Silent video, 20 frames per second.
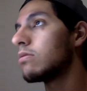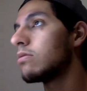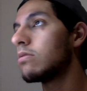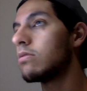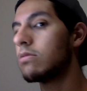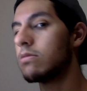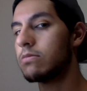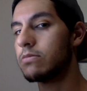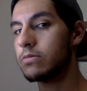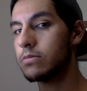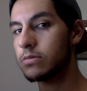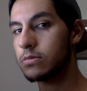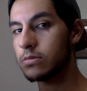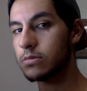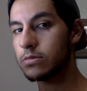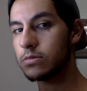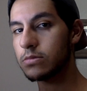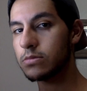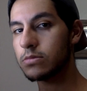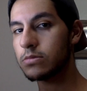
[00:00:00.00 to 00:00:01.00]

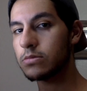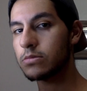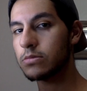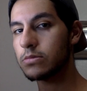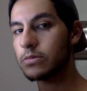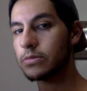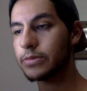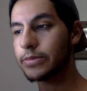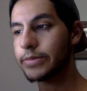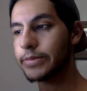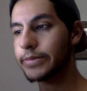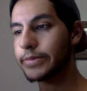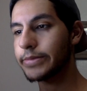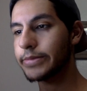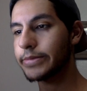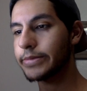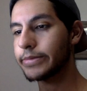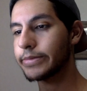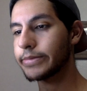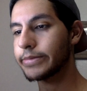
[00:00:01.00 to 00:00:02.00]

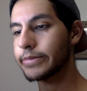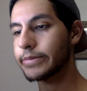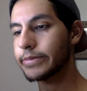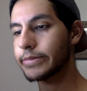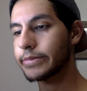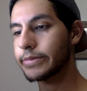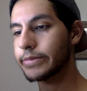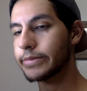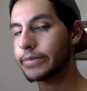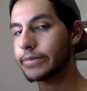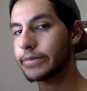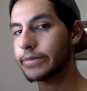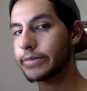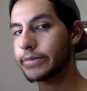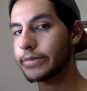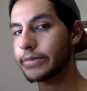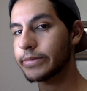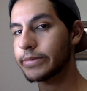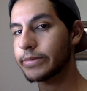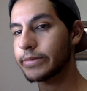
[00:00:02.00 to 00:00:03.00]

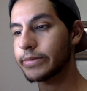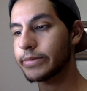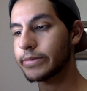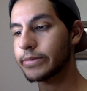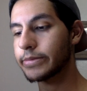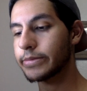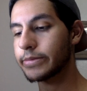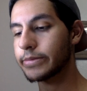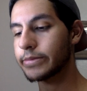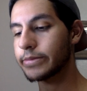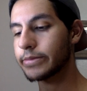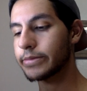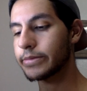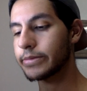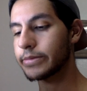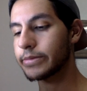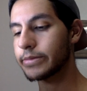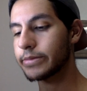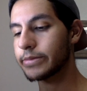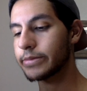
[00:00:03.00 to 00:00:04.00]

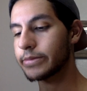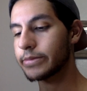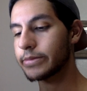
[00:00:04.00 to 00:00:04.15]
(no one is talking)